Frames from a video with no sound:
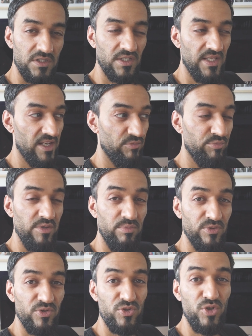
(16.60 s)
I see a lot of
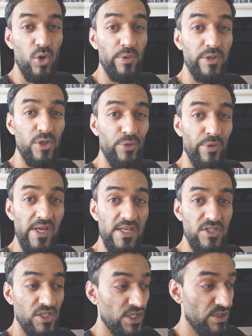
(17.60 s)
people just going
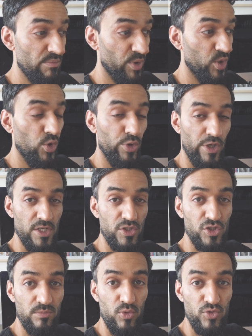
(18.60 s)
crazy, eating
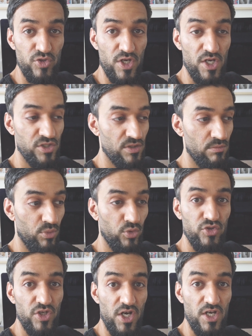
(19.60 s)
pakoras, samosas,
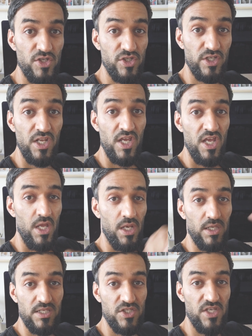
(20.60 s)
sambosas, and
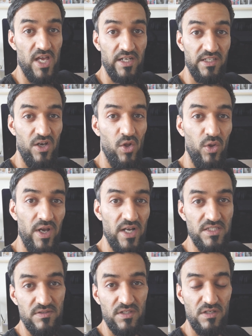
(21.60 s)
lasagna, all
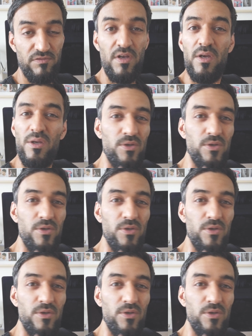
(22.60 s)
kinds of stuff.